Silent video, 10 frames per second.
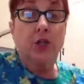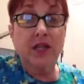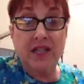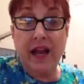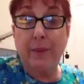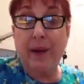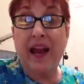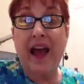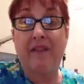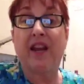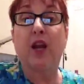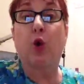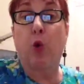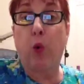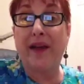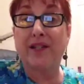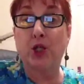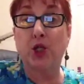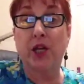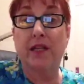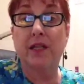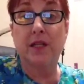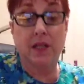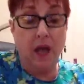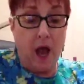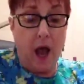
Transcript: So, does anybody have any questions